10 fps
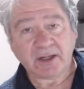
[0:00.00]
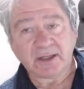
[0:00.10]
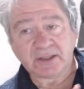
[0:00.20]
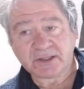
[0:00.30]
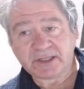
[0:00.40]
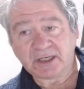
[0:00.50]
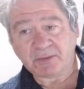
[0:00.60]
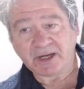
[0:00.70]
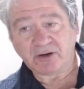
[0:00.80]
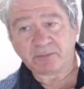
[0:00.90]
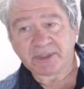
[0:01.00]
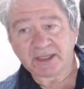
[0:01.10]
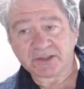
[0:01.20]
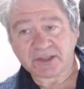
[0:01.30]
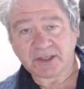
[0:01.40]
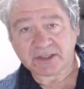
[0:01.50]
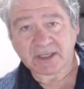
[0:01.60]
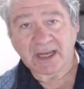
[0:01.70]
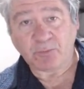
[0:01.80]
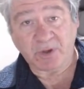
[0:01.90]
sit in my airplane seats,
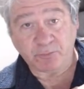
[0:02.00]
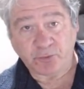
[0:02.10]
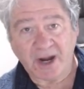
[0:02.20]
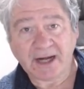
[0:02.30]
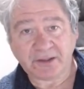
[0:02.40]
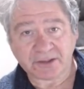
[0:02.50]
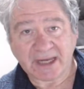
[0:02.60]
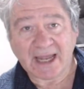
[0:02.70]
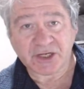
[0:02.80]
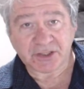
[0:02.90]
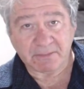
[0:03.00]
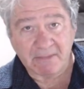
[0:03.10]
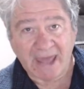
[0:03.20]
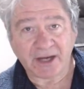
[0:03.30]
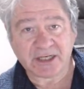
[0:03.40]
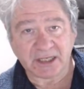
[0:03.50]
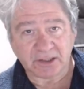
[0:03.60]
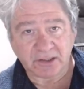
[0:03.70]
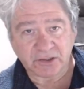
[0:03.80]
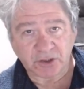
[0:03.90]
and we practice actually managing
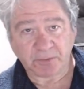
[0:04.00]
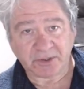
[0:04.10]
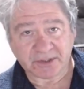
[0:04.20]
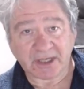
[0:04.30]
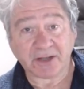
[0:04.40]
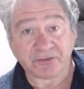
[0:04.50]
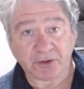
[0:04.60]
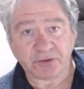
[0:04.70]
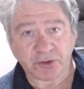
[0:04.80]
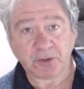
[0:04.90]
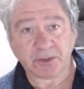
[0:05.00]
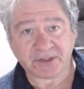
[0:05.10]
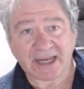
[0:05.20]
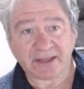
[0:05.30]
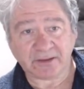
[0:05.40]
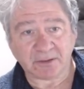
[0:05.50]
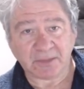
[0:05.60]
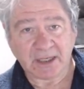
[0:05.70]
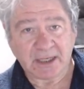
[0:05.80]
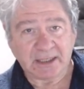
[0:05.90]
turbulence, and I throw turbulence at them
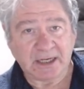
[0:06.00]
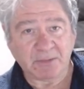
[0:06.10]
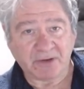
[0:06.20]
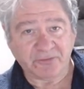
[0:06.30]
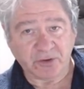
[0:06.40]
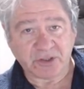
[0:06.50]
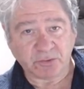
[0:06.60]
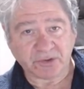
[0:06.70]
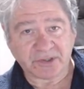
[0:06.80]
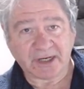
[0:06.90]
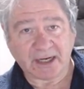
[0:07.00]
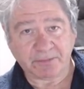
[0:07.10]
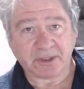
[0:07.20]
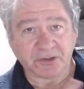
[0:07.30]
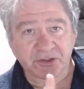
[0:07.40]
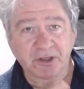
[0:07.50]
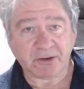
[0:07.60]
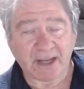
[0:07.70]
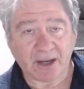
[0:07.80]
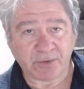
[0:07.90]
in my virtual setup, and I'll show
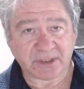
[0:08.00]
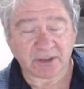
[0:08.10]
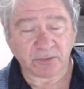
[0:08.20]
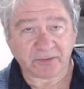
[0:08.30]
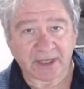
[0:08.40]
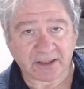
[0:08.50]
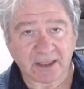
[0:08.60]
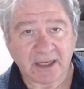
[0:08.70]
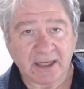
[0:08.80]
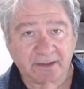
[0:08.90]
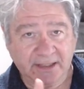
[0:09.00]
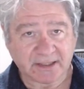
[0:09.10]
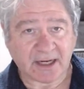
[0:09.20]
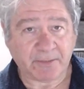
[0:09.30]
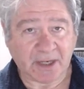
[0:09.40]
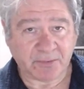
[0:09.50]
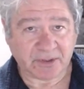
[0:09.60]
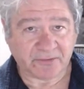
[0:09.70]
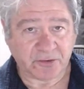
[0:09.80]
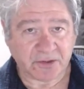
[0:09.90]
you how we deal with that. That's coming up in
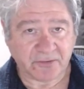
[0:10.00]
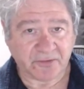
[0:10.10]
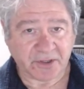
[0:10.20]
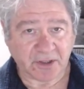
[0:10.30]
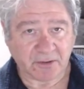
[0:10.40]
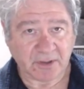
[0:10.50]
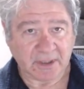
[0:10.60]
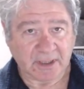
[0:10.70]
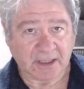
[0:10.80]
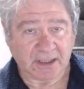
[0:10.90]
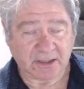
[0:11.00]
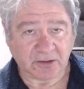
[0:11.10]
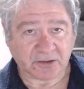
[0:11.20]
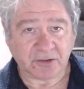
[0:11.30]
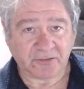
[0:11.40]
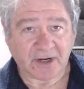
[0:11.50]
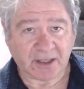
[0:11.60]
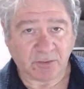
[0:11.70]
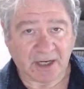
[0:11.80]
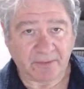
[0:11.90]
a future video not too far
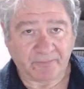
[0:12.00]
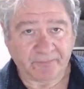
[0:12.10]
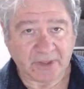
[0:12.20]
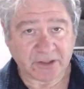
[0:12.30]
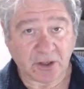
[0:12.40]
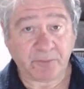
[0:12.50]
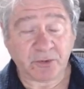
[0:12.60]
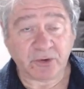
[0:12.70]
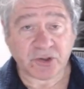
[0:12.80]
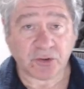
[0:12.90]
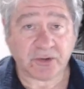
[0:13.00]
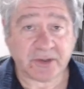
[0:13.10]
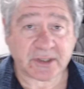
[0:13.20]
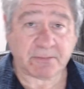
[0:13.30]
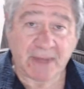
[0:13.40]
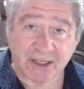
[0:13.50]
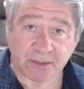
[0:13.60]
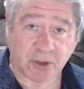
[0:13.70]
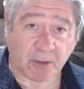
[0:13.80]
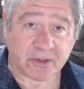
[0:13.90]
away. So I hope you enjoyed this. Make
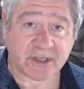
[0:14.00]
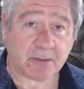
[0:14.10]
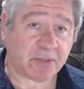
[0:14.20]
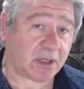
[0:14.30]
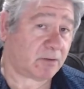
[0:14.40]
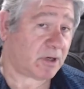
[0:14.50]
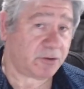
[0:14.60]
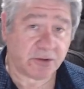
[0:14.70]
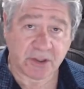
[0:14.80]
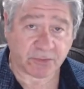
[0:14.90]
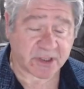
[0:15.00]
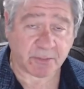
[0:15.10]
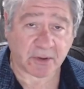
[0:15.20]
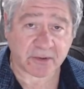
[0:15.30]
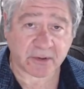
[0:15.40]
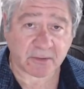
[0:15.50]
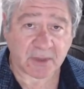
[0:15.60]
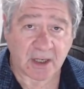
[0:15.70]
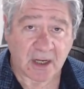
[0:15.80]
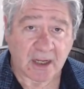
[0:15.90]
some comments down below. I usually respond to them,
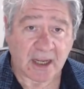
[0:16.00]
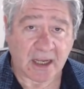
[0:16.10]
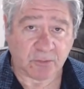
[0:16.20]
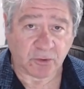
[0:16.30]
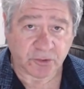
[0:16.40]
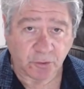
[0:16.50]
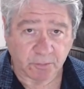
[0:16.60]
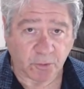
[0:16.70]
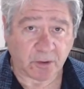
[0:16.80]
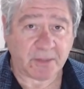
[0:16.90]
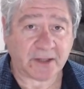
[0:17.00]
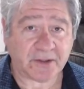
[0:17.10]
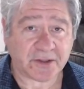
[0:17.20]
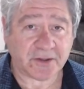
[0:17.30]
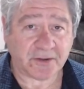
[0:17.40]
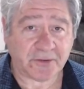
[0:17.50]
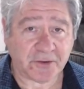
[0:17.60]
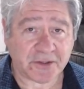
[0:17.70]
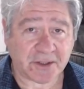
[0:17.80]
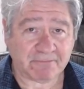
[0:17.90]
and we'll talk more about this in the
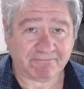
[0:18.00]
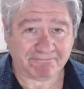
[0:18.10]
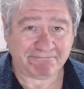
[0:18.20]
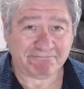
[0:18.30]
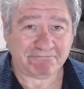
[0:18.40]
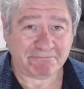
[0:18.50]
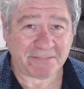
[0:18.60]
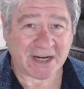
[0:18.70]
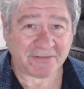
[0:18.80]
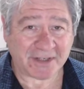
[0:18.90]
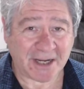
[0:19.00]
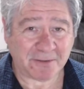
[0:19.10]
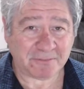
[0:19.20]
future. Bye for now.